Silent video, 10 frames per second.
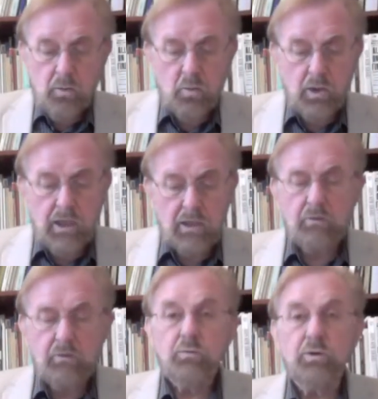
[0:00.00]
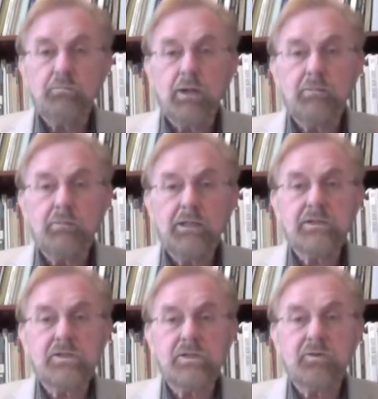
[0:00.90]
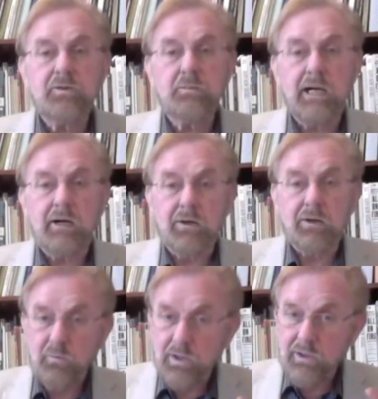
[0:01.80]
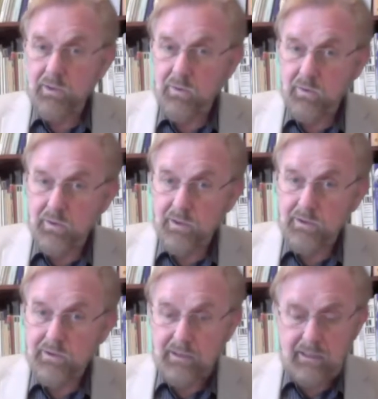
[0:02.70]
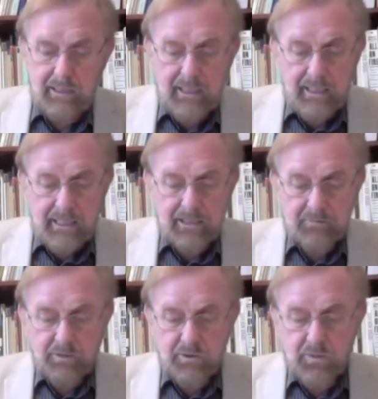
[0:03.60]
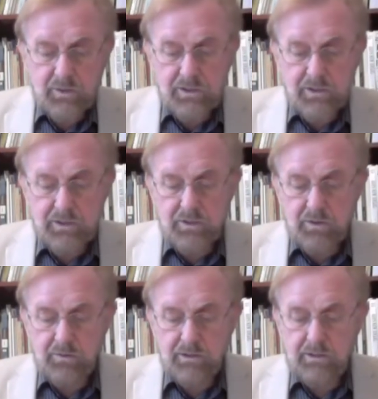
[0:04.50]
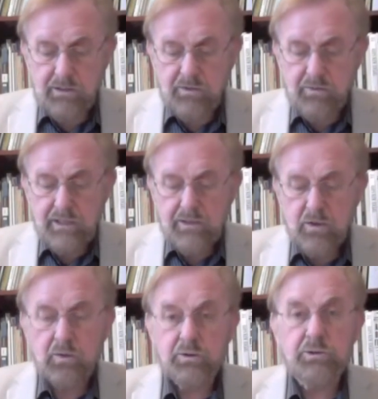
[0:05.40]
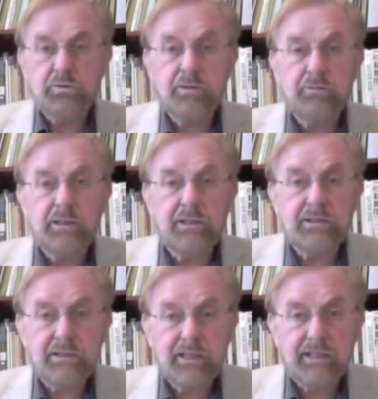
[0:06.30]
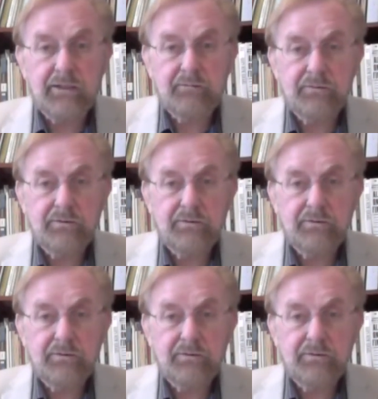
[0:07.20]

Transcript: Well, Republican civil power, one of the horns, has been twisted so that the U.S. holds 3 million slaves.